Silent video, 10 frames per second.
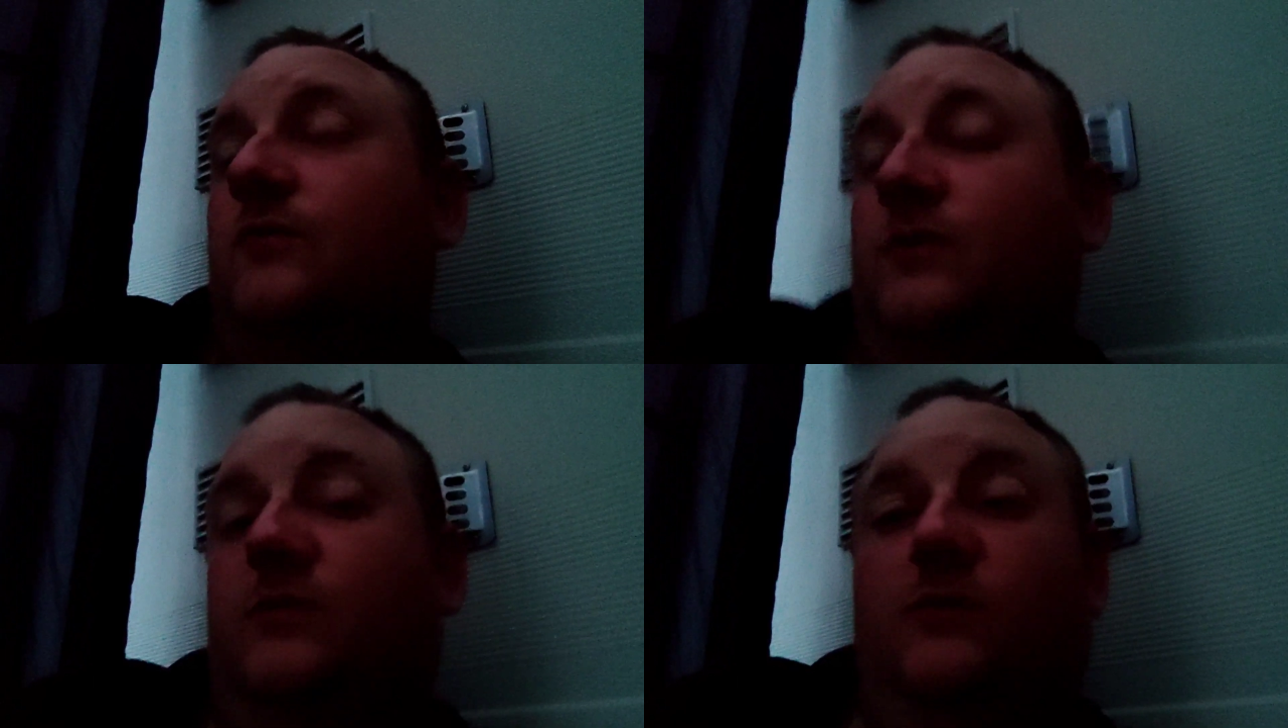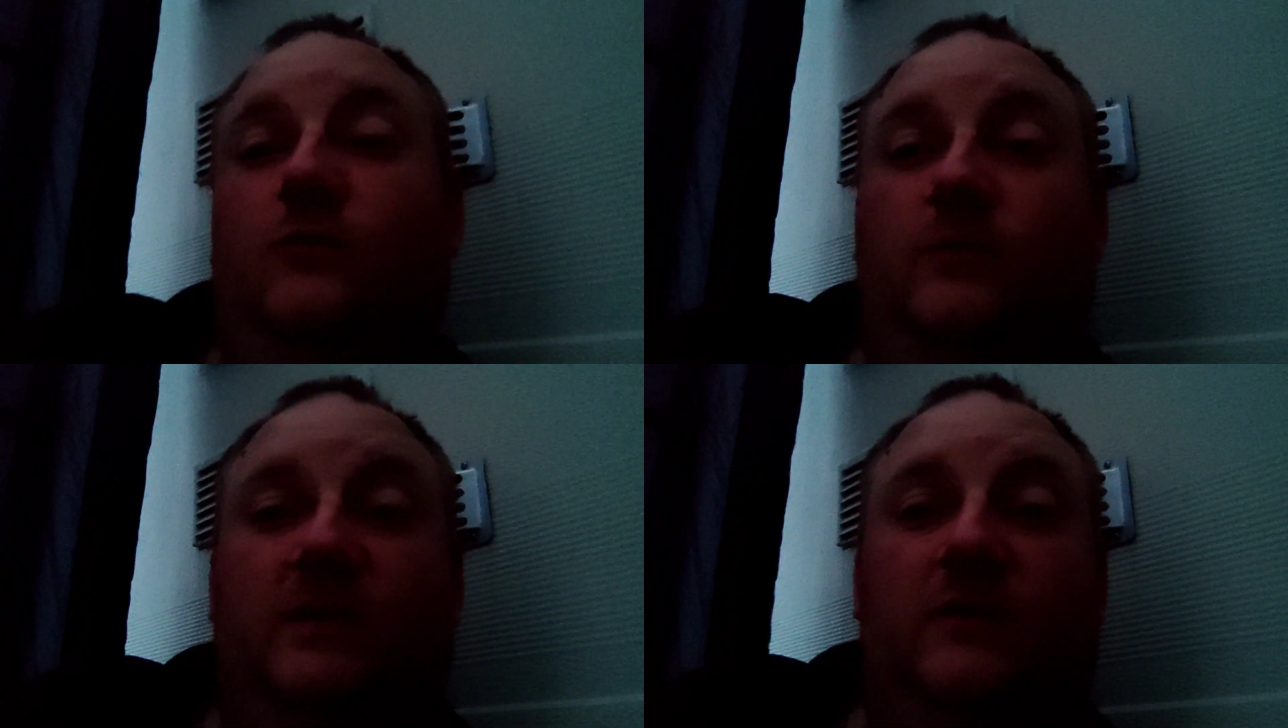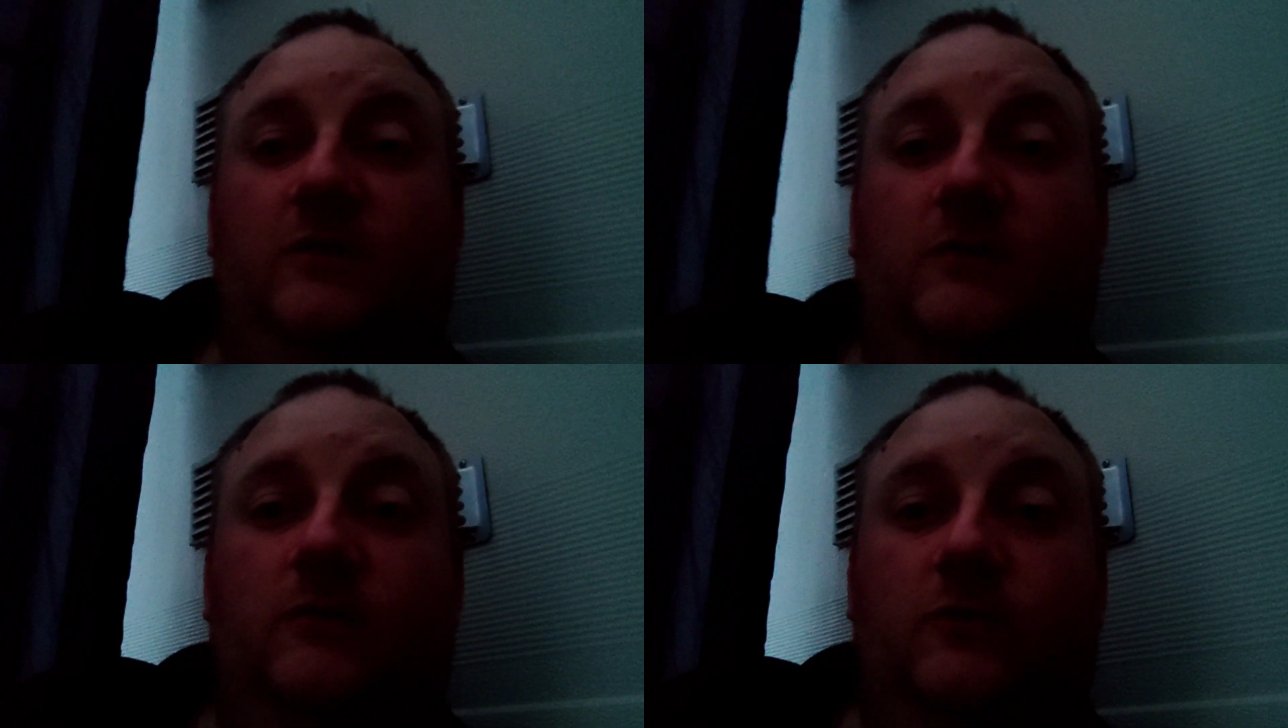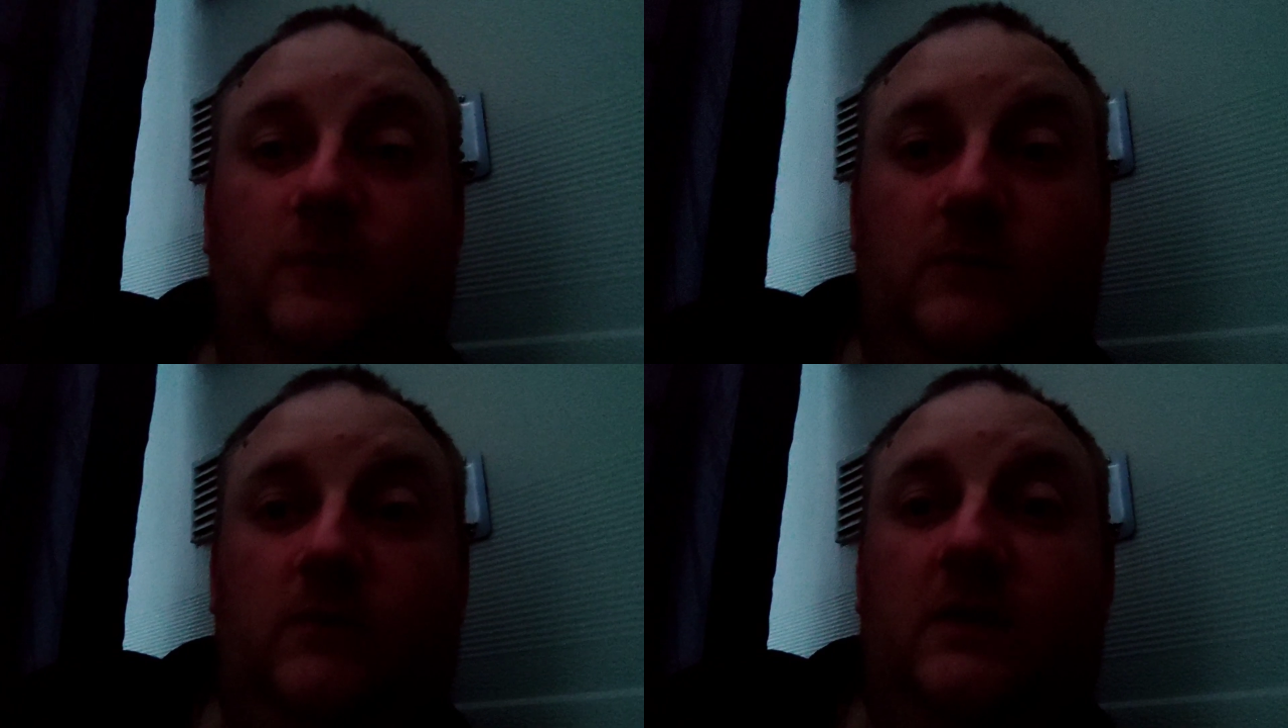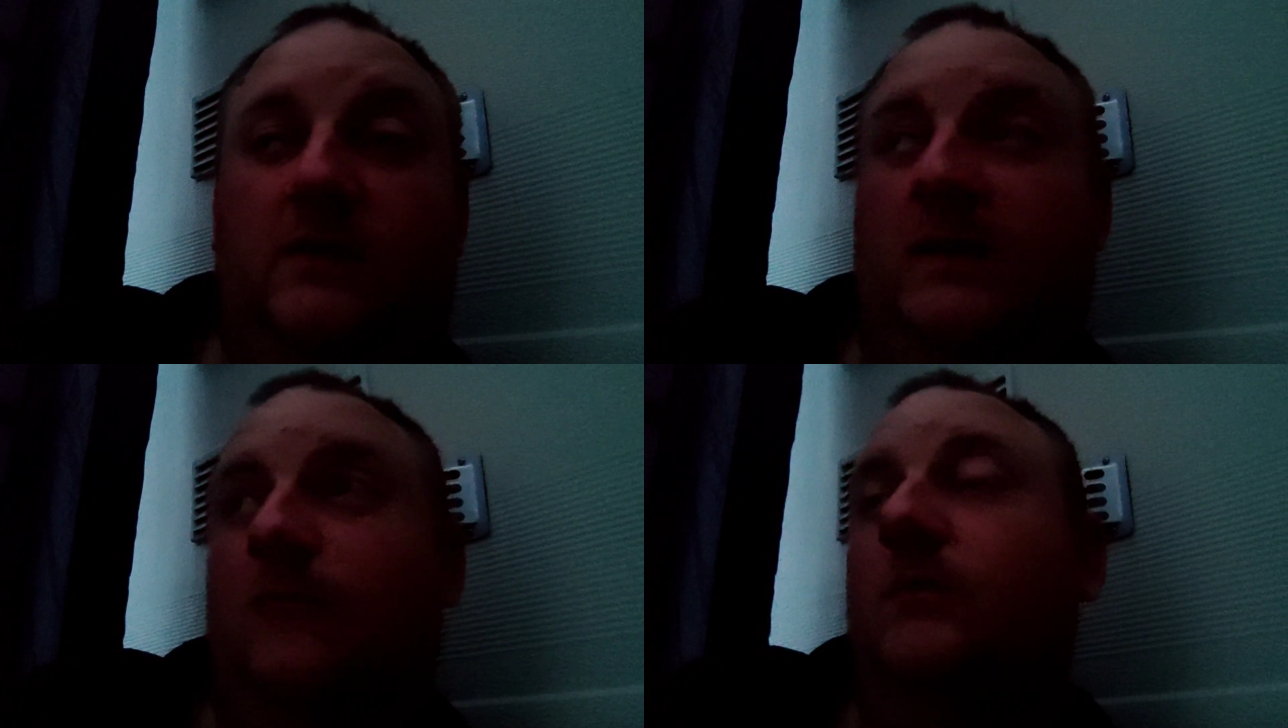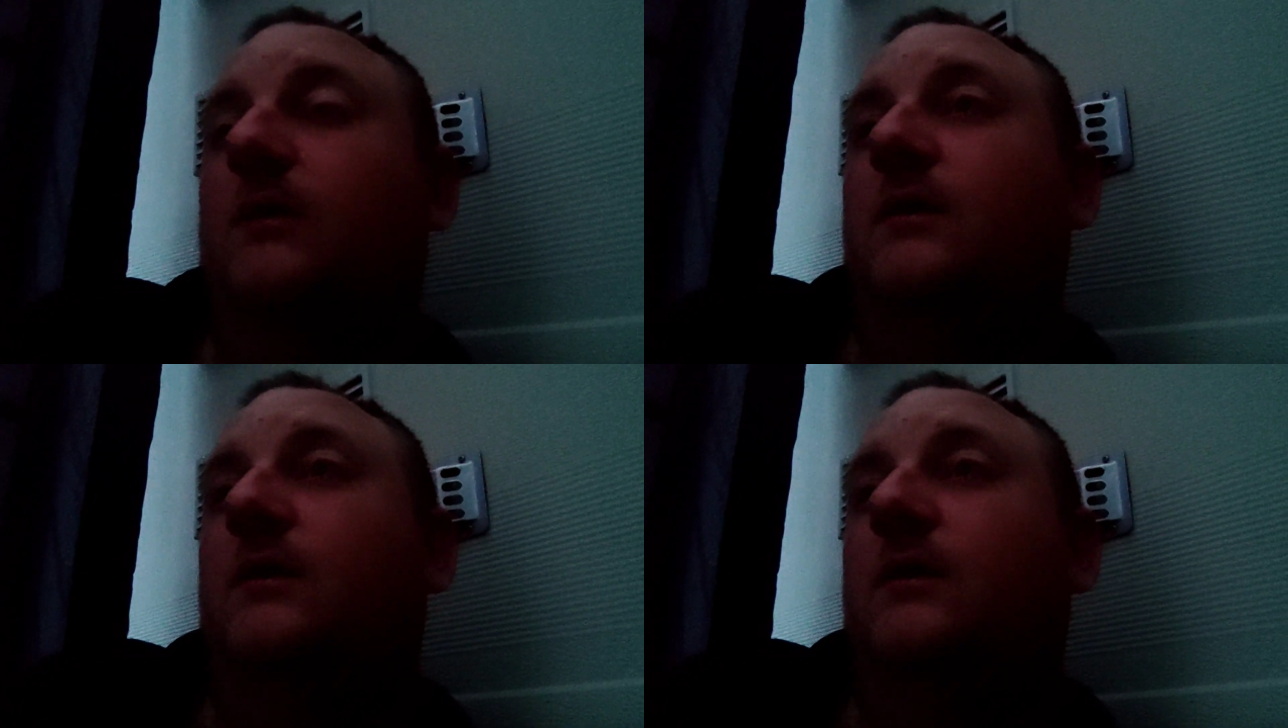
So I've used the bungee cord to hold that down.